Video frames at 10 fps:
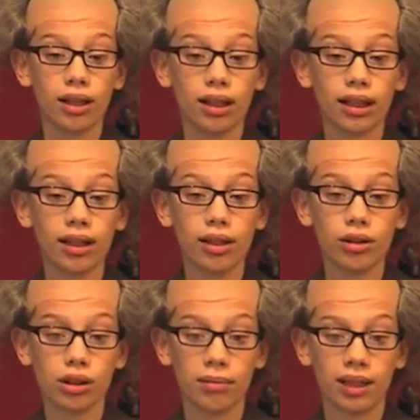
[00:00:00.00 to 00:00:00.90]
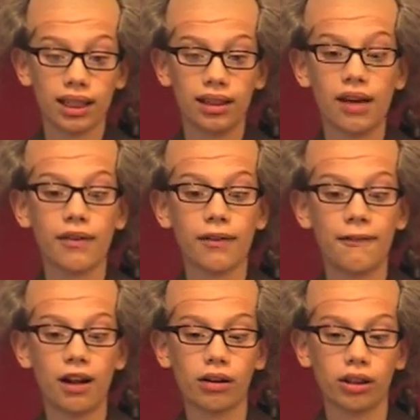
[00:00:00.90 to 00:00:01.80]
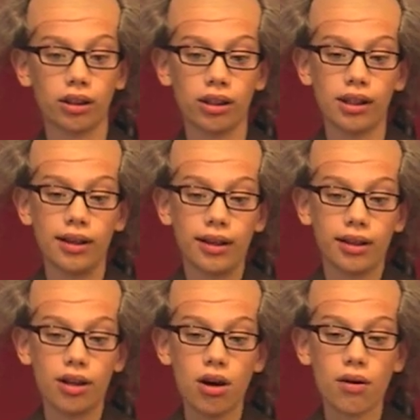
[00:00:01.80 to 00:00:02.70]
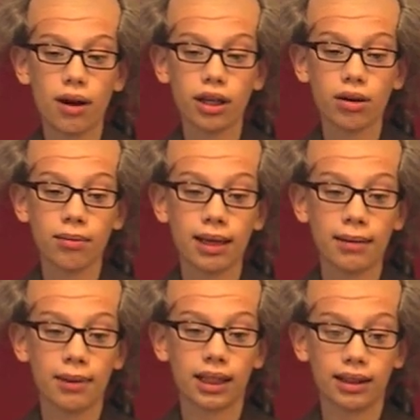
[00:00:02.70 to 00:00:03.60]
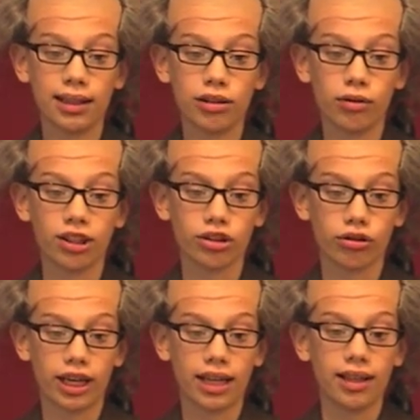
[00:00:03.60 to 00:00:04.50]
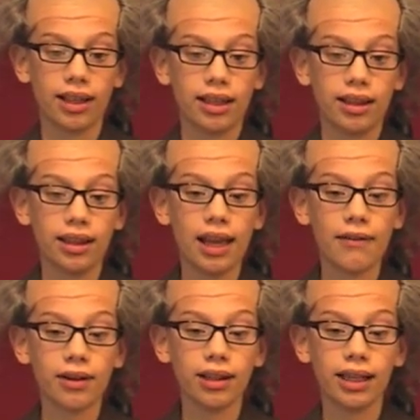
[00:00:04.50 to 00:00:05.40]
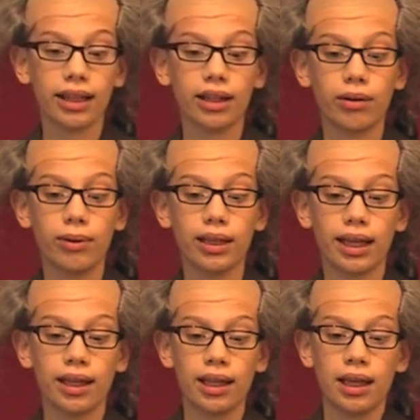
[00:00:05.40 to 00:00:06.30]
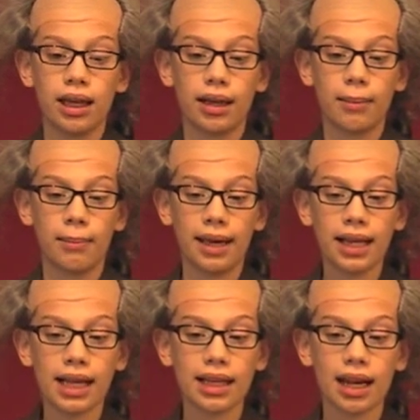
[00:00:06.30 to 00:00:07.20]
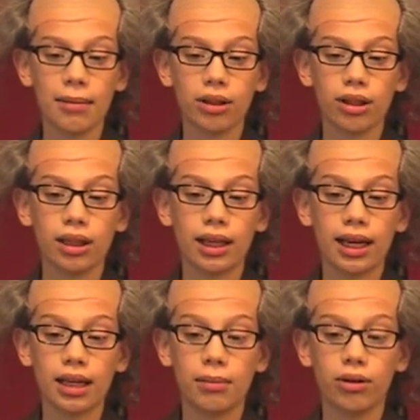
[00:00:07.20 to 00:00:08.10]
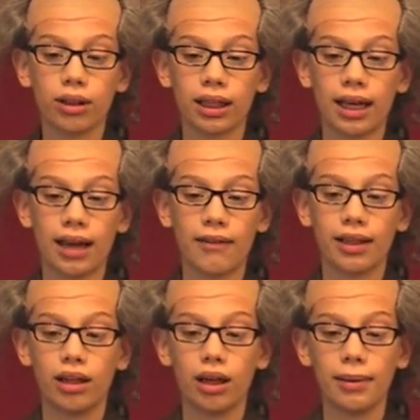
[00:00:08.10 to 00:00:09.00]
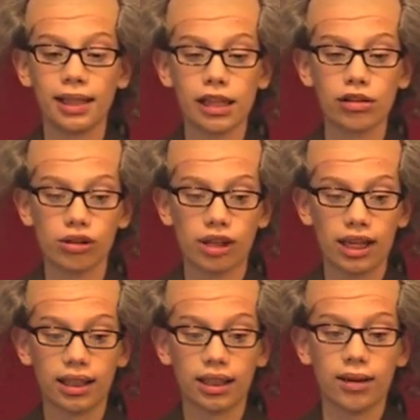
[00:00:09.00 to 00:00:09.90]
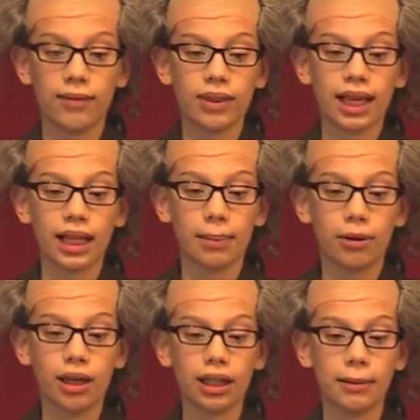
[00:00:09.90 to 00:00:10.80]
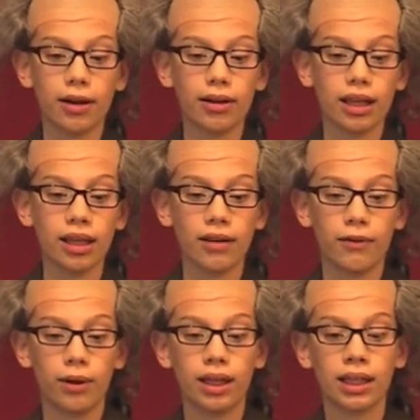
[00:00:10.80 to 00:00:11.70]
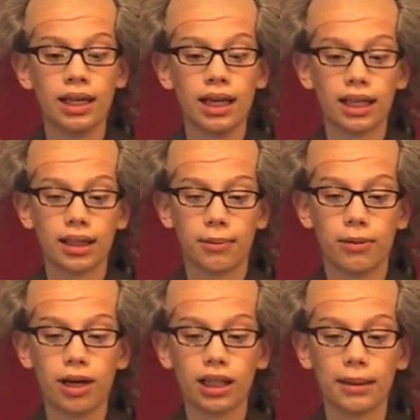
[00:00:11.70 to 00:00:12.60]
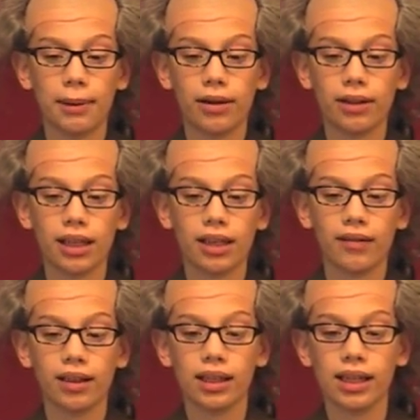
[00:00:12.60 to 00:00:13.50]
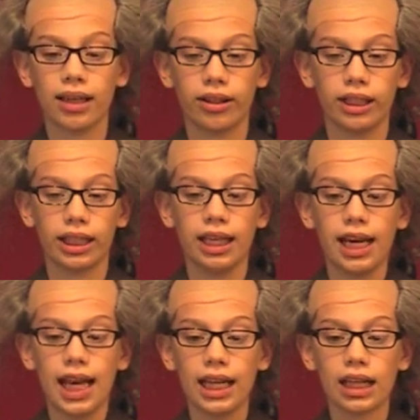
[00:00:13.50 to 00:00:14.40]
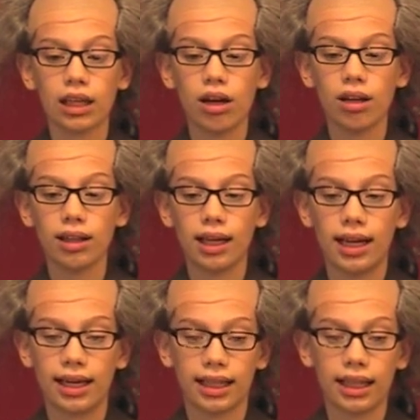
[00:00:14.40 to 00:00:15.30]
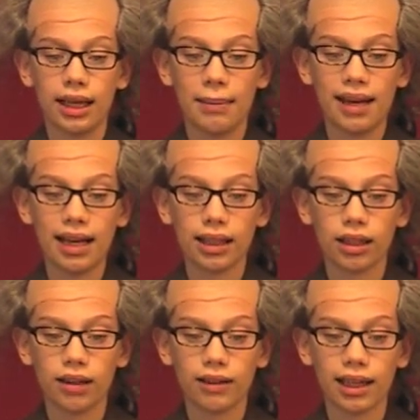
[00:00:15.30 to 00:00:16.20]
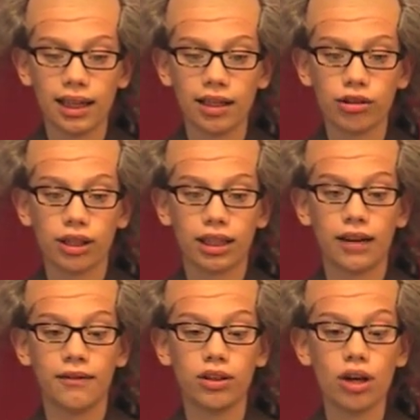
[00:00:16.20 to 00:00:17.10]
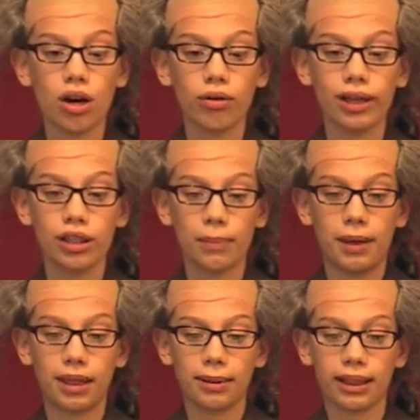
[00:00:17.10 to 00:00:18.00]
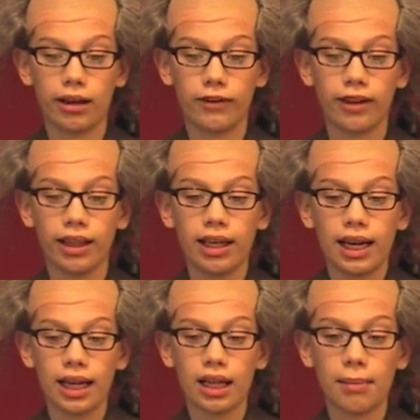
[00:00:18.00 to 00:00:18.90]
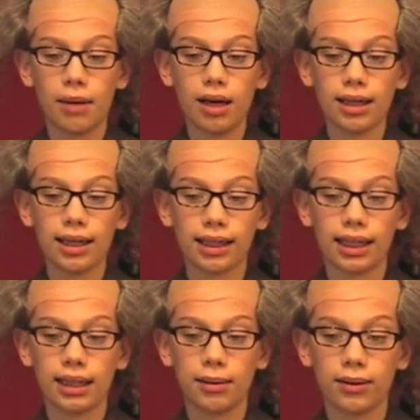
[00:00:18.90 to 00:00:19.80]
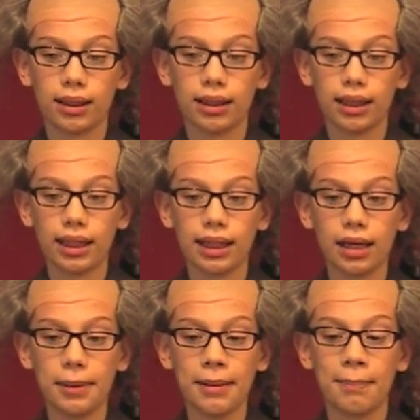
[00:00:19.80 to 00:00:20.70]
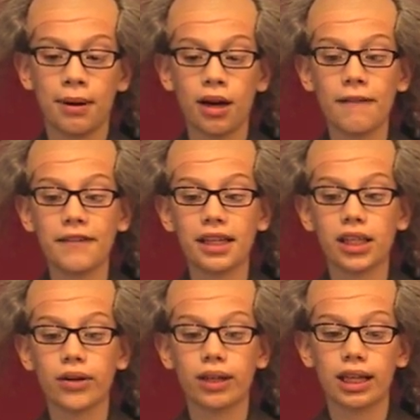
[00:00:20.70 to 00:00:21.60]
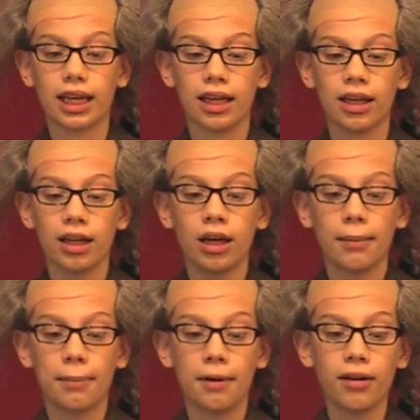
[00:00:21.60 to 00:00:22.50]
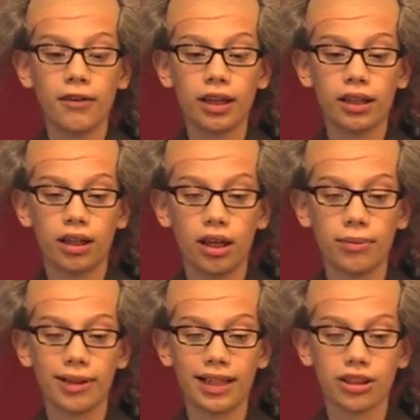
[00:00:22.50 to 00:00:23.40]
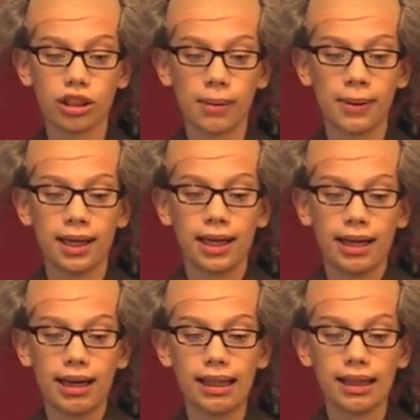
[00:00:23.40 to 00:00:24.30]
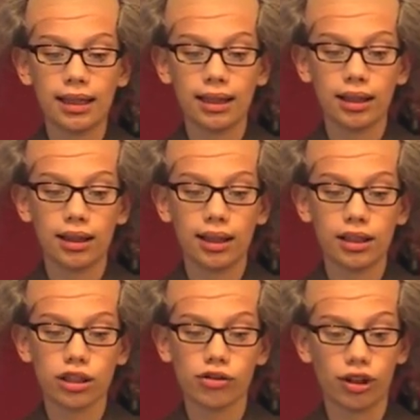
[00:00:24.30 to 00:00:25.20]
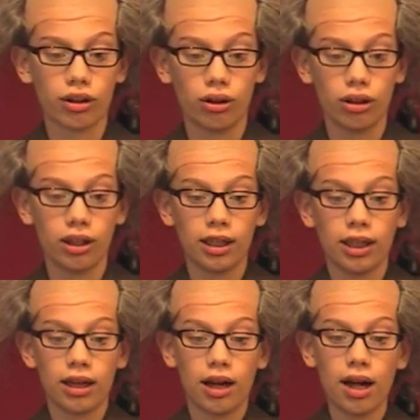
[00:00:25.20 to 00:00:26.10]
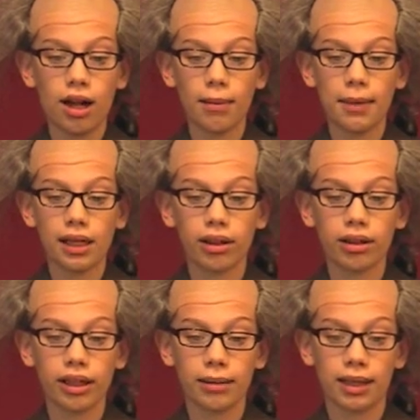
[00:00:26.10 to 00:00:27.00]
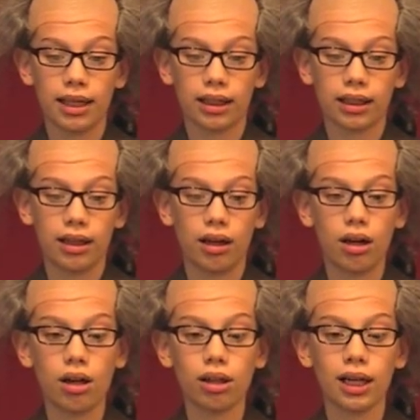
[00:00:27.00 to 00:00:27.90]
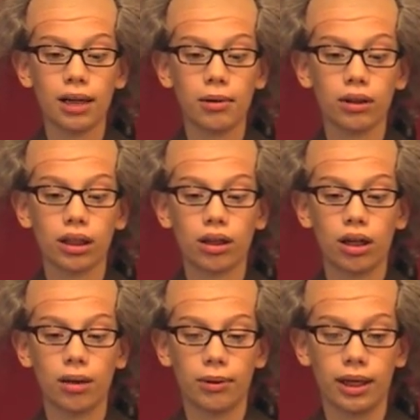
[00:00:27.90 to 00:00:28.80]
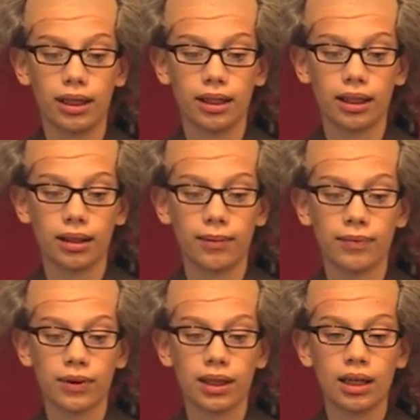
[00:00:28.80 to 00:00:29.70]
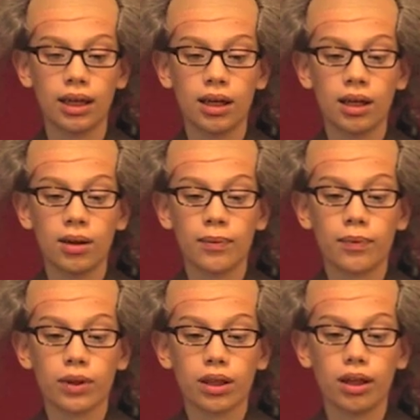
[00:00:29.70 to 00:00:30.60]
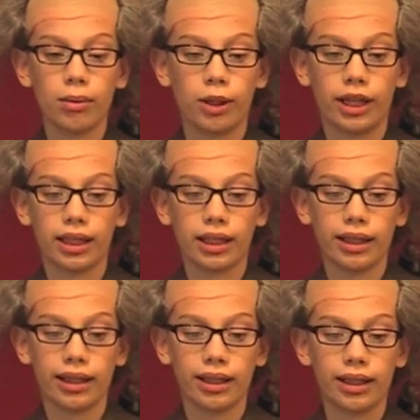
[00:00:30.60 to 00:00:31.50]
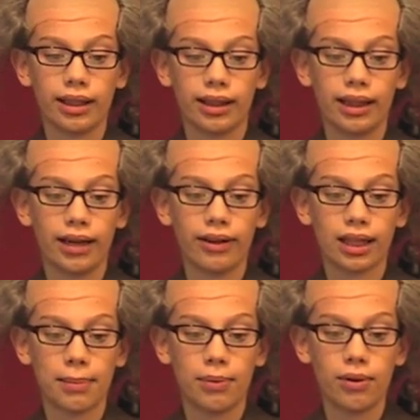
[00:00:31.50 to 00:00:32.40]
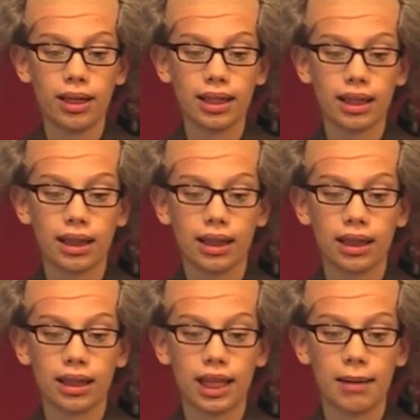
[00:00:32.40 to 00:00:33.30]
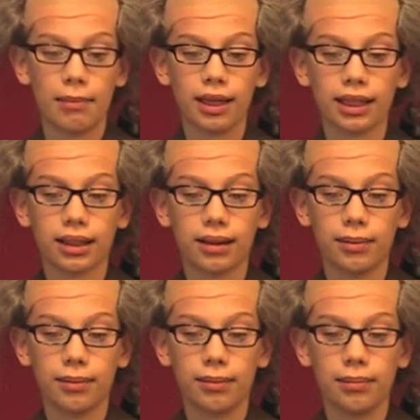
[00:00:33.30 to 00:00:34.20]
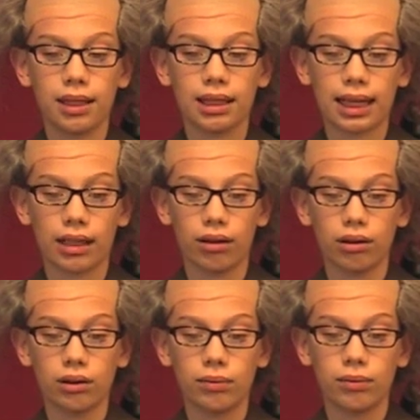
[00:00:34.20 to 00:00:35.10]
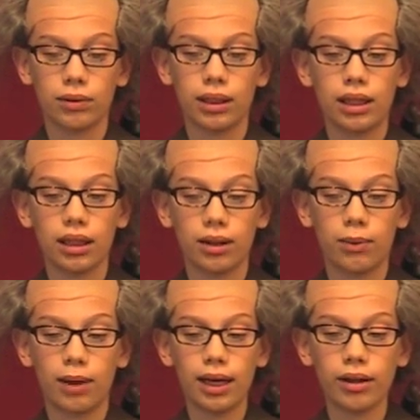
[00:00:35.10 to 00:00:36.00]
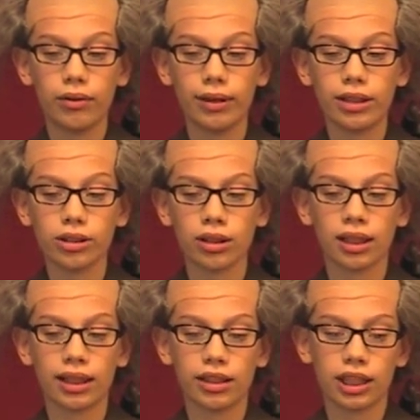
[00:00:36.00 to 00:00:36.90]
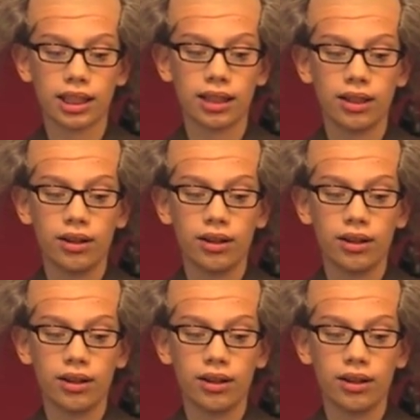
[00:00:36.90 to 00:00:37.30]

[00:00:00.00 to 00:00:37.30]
resolution must never falter. No argument must lead you astray. Never listen to when man and animals have a common interest, that the prosperity of one is the prosperity of the others. It is all lies. Man serves the interest of no creature but himself. And among us animals, let there be perfect unity, perfect comradeship in the struggle. All men are enemies. All animals are comrades. Comrades, there is a point that must be settled. The wild creatures such as